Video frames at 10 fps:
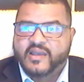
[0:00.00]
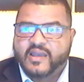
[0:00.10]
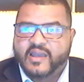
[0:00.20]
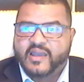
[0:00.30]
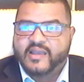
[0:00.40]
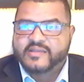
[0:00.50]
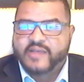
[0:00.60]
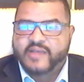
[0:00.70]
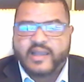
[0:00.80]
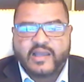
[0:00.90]
and
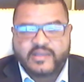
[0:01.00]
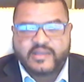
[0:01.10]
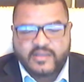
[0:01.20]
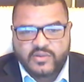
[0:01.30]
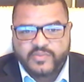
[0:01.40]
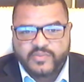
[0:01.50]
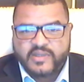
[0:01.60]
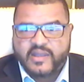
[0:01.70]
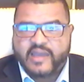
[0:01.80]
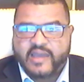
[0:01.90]
so I did a little
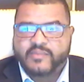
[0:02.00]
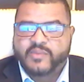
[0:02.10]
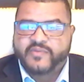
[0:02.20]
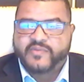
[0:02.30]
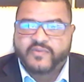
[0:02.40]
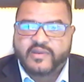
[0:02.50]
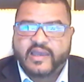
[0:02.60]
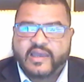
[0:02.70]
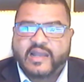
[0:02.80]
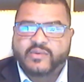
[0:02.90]
bit of that. But before
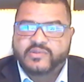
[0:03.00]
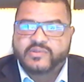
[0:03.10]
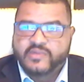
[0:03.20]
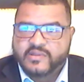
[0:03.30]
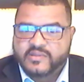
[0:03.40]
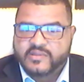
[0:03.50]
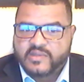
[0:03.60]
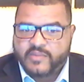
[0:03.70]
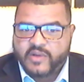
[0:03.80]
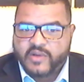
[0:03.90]
that, I was doing
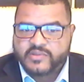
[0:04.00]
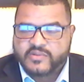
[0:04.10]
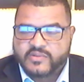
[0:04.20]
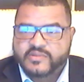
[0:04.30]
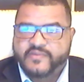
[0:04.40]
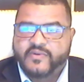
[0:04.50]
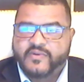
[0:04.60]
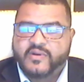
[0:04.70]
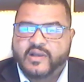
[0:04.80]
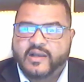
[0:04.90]
commercials
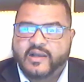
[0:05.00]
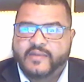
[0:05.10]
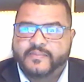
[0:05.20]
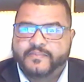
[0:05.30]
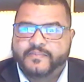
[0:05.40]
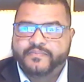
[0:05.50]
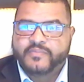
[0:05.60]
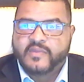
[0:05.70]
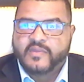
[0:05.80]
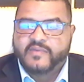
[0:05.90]
for
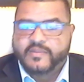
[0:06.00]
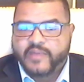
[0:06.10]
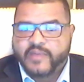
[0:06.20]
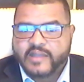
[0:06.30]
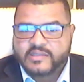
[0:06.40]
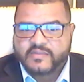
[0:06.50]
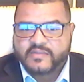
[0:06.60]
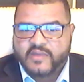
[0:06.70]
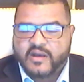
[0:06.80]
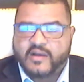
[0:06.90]
the practice of
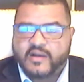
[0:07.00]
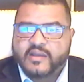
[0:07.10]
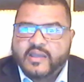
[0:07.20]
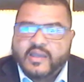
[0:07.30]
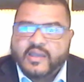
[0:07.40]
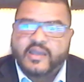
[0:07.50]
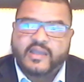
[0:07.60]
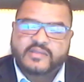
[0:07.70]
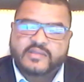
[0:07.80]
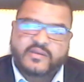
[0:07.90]
law,
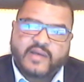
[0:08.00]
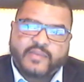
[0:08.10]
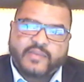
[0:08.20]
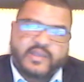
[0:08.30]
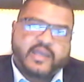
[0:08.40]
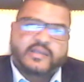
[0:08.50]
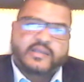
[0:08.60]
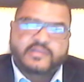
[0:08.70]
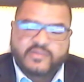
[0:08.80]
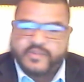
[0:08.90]
and so I began
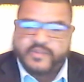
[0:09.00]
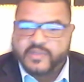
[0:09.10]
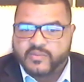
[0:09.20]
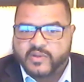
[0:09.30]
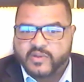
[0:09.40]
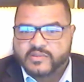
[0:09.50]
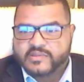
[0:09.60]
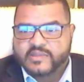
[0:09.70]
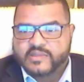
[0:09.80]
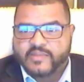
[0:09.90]
to script the
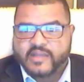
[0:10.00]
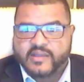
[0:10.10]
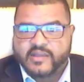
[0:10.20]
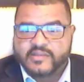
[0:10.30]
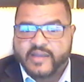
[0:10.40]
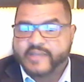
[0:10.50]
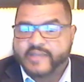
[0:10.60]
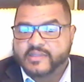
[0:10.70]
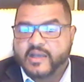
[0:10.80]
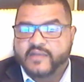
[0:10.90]
commercials, and I'm like, these are
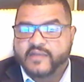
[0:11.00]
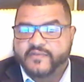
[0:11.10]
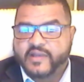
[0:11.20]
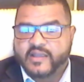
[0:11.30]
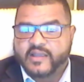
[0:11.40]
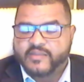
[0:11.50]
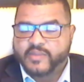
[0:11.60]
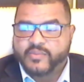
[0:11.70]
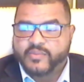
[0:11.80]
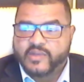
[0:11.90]
actually kind of funny, and
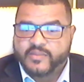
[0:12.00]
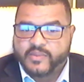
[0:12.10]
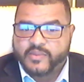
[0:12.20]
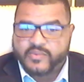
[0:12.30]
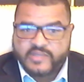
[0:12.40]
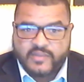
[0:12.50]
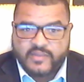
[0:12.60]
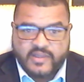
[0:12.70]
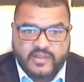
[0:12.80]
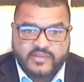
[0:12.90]
other people would tell
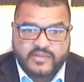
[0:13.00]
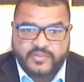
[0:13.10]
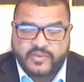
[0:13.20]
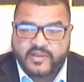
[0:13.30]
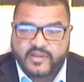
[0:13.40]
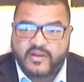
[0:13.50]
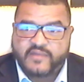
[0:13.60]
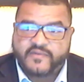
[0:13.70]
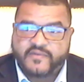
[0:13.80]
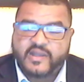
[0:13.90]
me, yeah, these are pretty
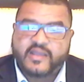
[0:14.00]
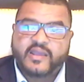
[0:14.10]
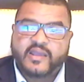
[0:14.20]
darn funny.